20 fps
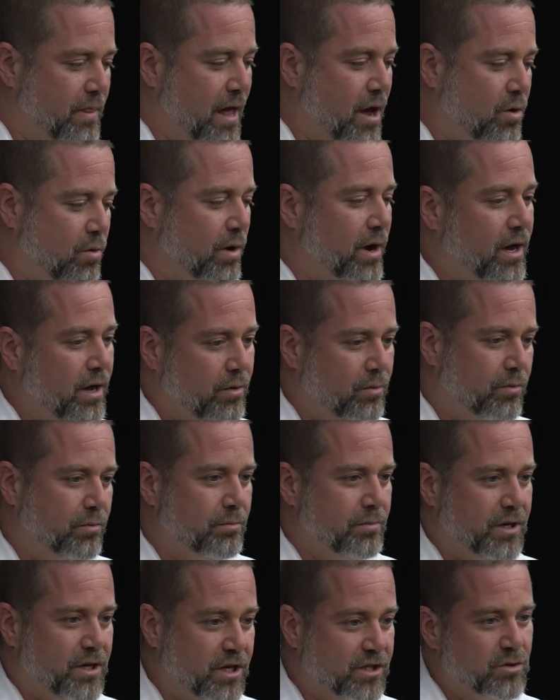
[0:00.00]
that way,
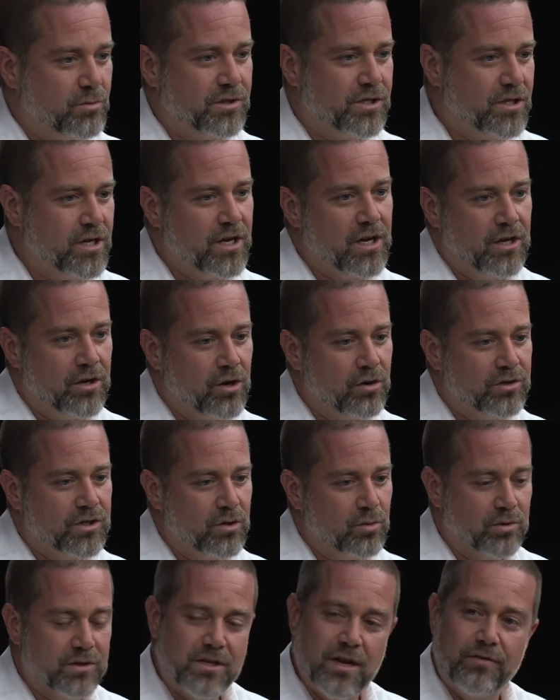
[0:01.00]
because it was sticky notes,
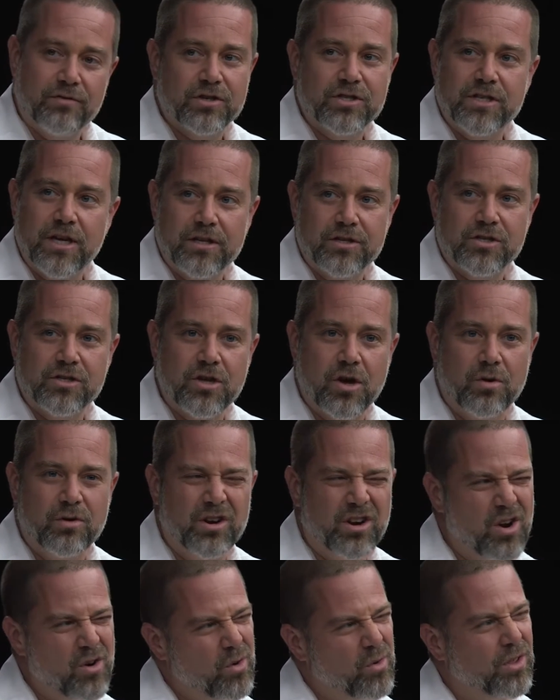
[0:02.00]
it was never set in stone,
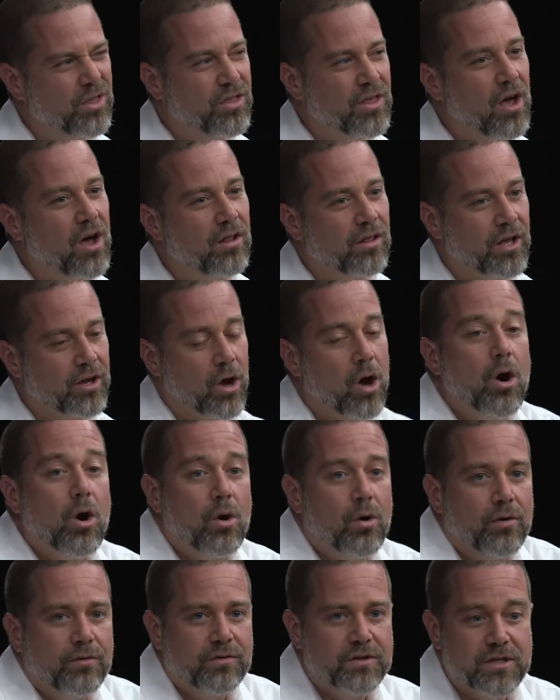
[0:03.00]
and no one thought like,
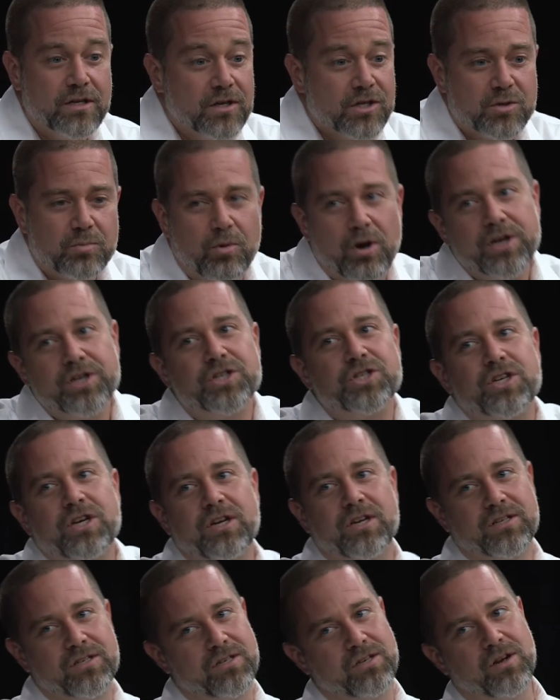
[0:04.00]
oh, if it's in a
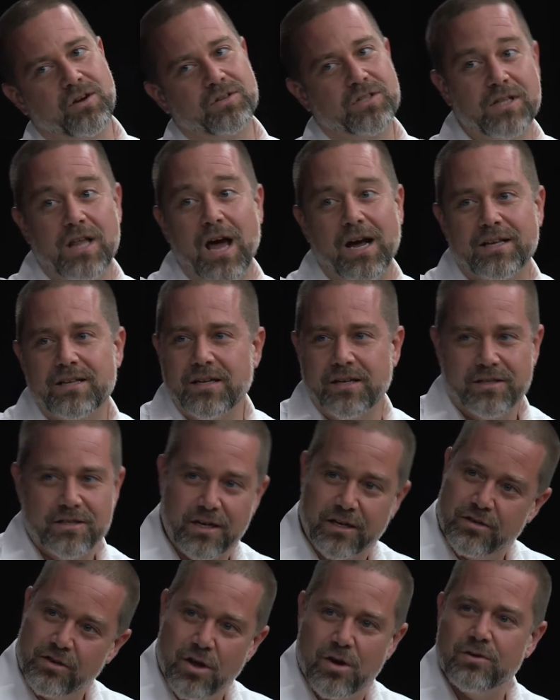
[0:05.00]
spreadsheet, it's it's locked in.
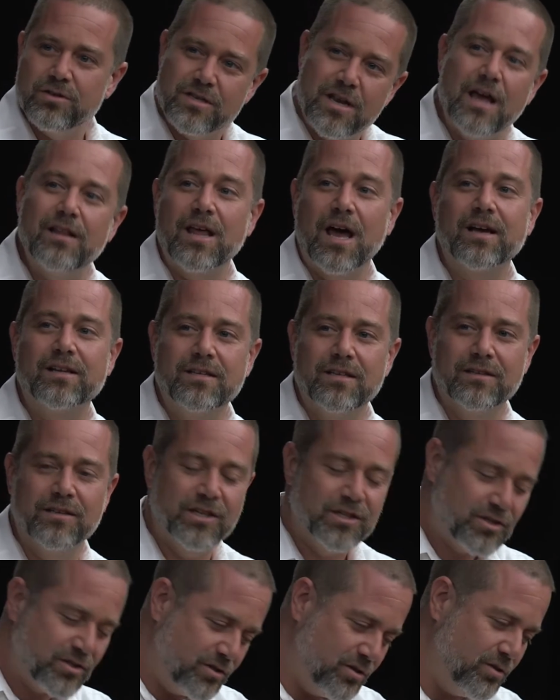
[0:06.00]
It's like, no, it's not locked in.
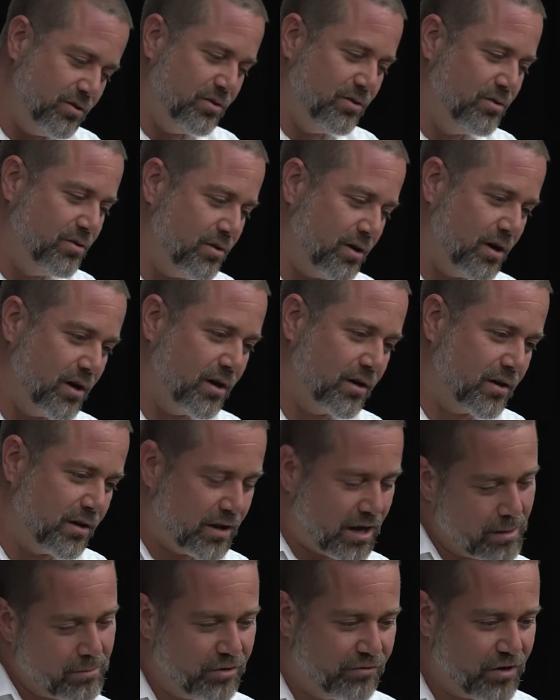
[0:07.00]
Let's do a
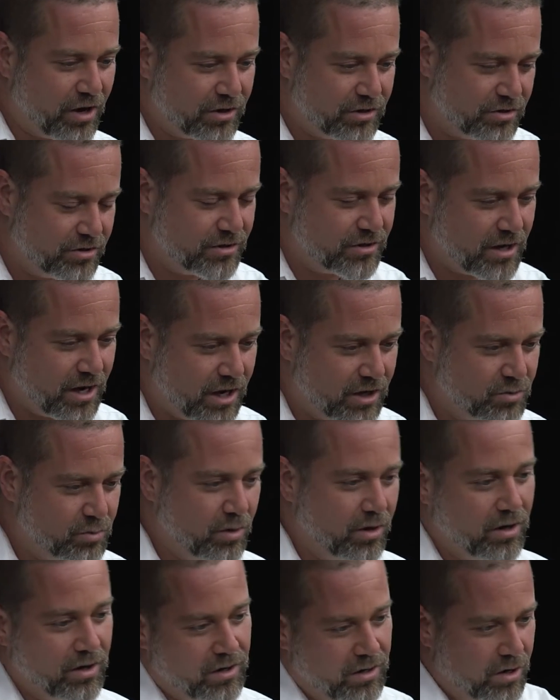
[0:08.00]
collaborative exercise
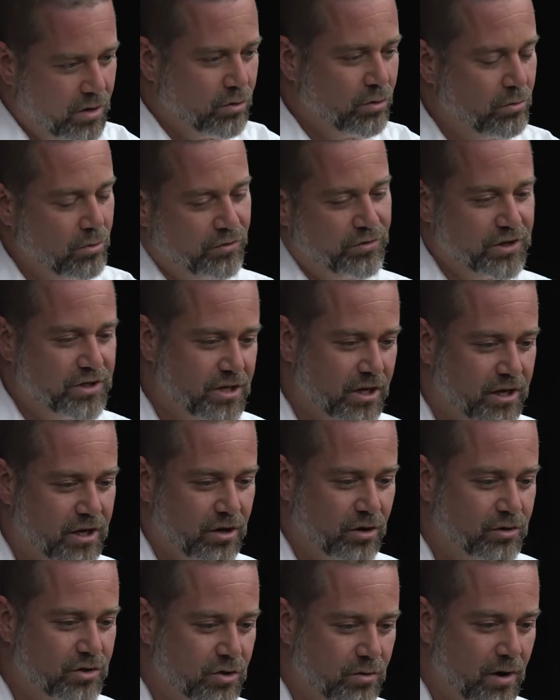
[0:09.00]
where we're moving
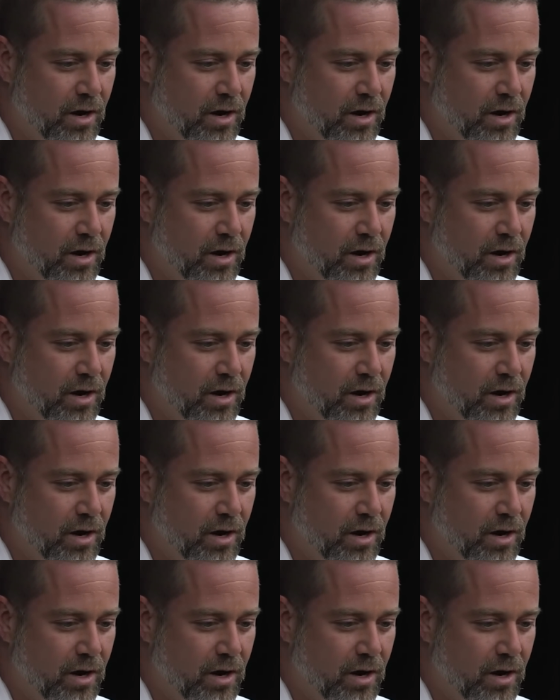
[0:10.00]
sticky notes